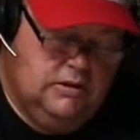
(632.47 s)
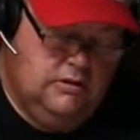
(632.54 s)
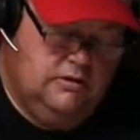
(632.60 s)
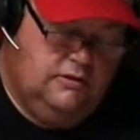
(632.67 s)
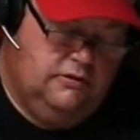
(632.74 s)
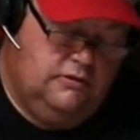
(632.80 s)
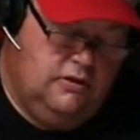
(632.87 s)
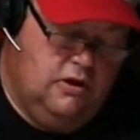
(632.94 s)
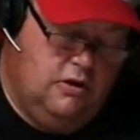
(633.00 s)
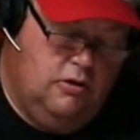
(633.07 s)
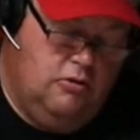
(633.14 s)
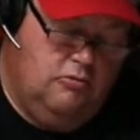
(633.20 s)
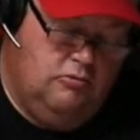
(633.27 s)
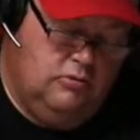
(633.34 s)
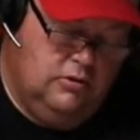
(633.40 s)
So
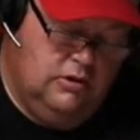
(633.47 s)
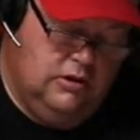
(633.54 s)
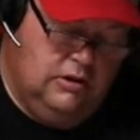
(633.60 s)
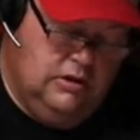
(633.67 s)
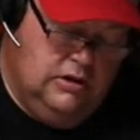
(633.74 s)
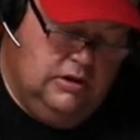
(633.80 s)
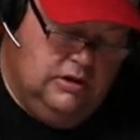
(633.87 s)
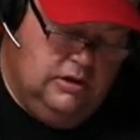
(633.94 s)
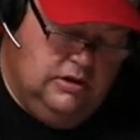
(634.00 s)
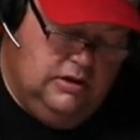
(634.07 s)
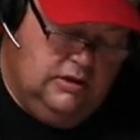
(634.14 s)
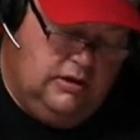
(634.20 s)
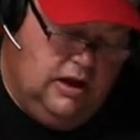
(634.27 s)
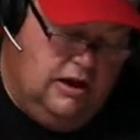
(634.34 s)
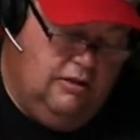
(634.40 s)

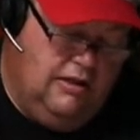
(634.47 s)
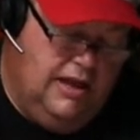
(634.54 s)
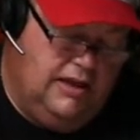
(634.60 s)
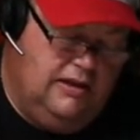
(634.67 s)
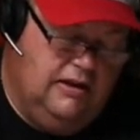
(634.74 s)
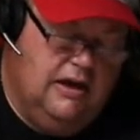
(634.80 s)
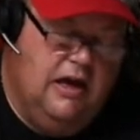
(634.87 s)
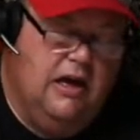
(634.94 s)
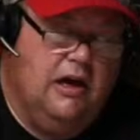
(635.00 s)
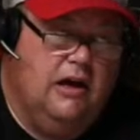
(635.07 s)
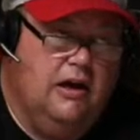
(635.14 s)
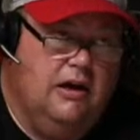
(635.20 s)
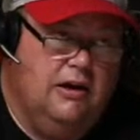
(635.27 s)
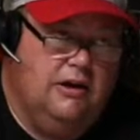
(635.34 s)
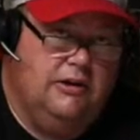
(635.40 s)
kind of like
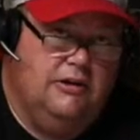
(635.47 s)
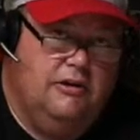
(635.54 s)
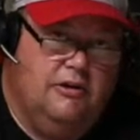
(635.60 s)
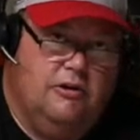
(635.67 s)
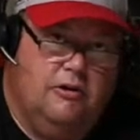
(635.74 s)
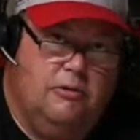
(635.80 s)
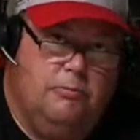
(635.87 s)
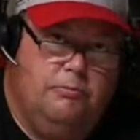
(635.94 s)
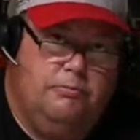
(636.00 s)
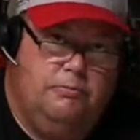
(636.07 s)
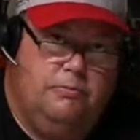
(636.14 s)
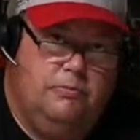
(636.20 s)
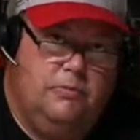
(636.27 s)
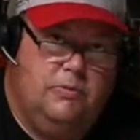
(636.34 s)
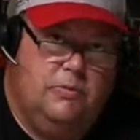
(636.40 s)
your
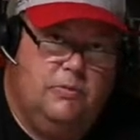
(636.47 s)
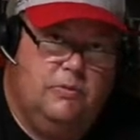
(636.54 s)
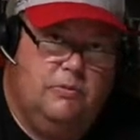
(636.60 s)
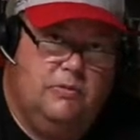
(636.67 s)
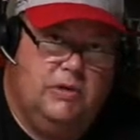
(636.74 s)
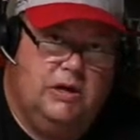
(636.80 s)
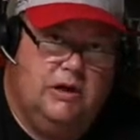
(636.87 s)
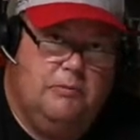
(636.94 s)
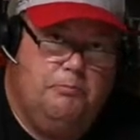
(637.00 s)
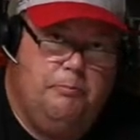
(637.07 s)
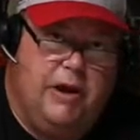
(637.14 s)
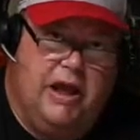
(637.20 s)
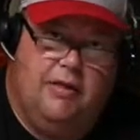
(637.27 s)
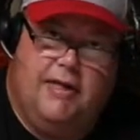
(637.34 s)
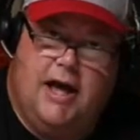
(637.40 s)

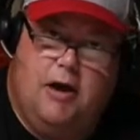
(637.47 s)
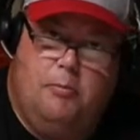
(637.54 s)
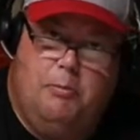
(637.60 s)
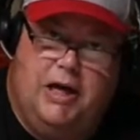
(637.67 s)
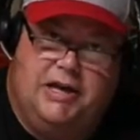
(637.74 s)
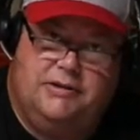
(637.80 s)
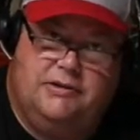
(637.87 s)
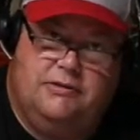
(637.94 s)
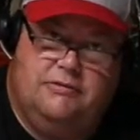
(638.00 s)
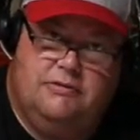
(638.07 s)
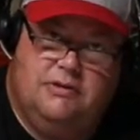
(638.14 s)
bailout button.